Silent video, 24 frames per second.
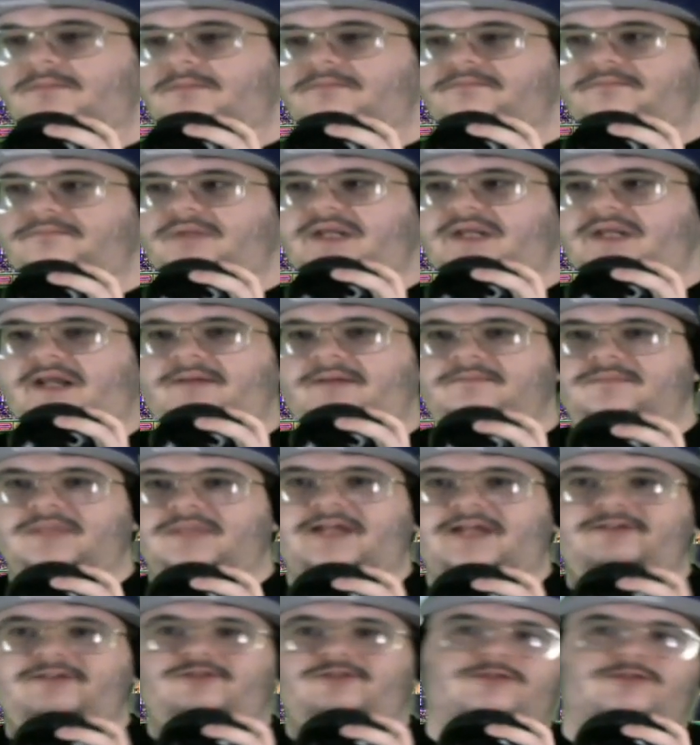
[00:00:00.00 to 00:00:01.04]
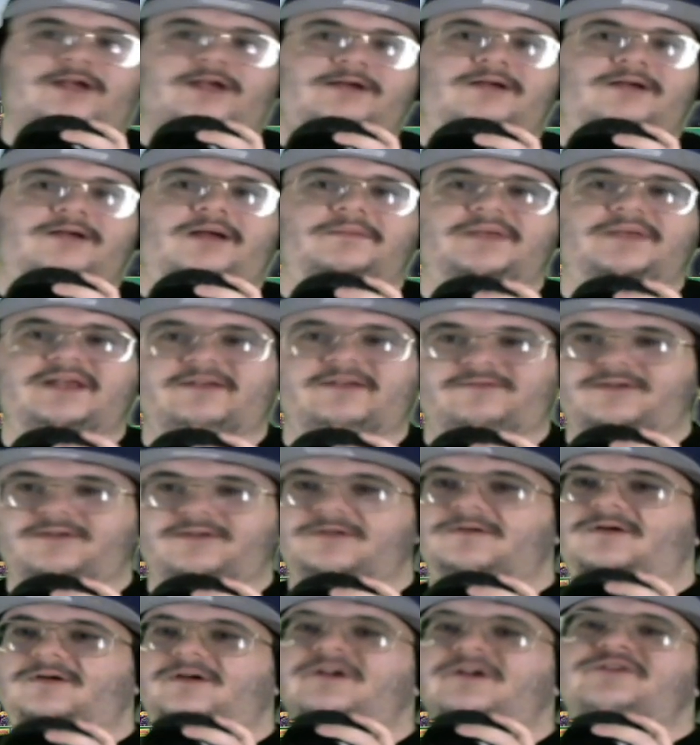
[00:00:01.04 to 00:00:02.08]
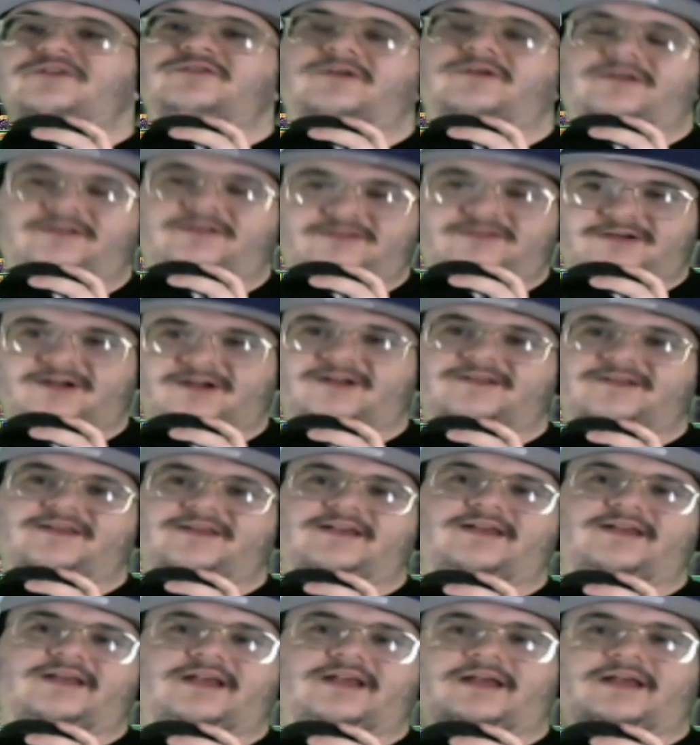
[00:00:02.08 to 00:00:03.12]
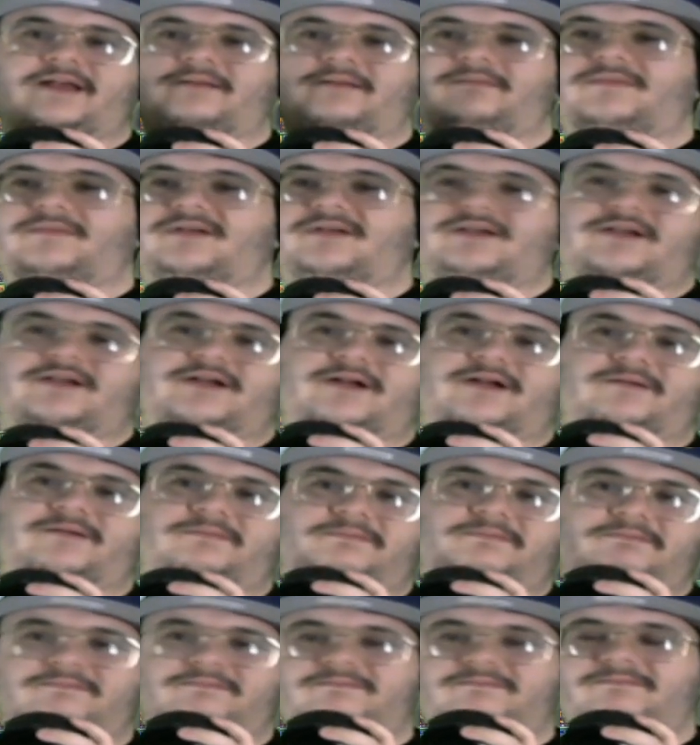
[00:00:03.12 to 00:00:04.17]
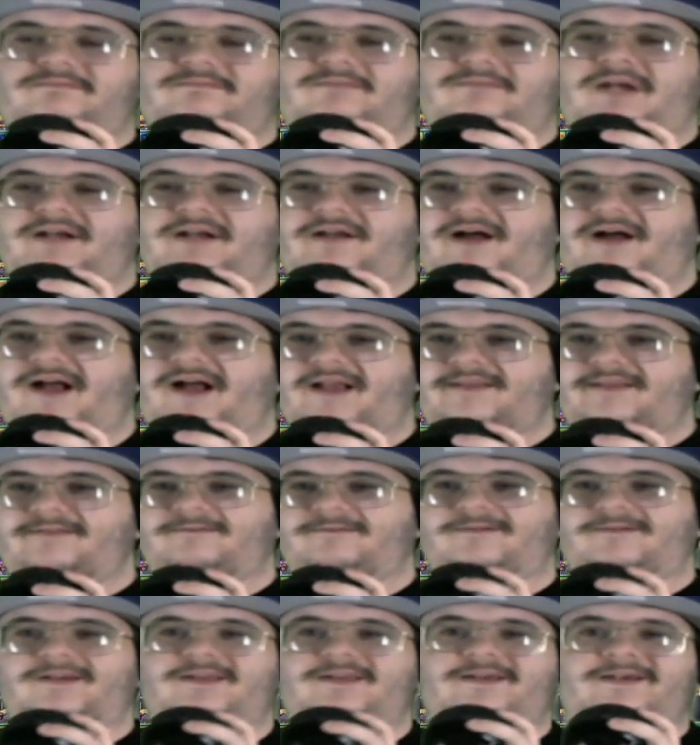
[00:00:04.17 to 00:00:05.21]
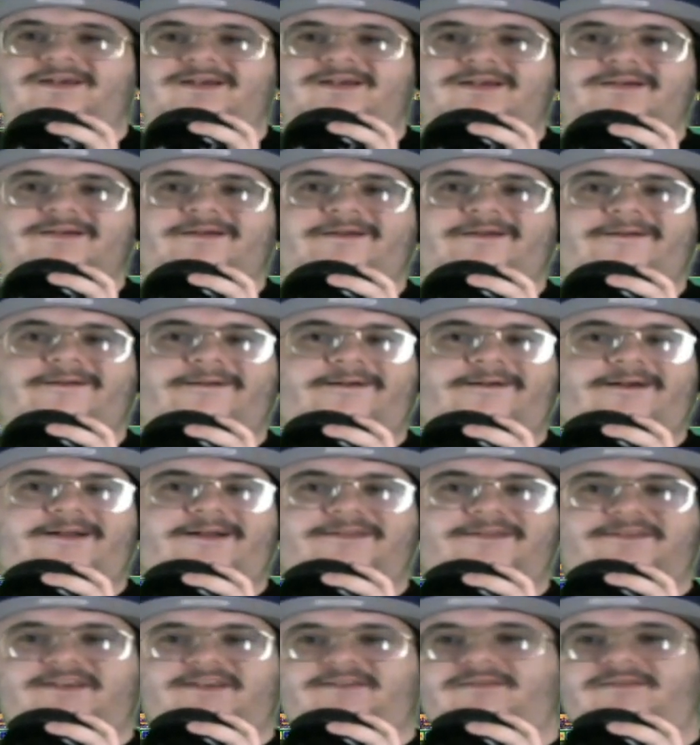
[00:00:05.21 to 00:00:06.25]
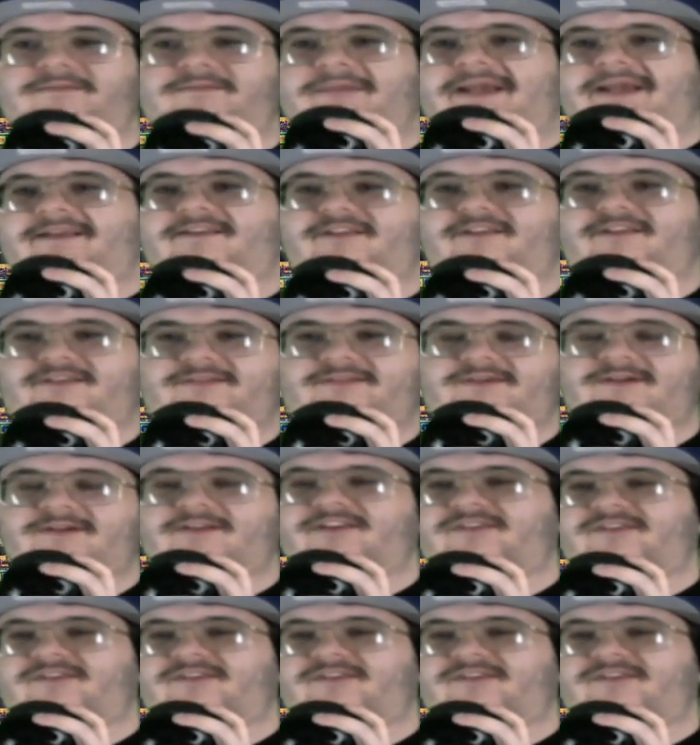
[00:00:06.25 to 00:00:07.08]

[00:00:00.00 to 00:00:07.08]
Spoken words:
But yeah, like, subscribe, comment. If you are enjoying this content, it, you know, why not, really? Honestly, if you made it this far in this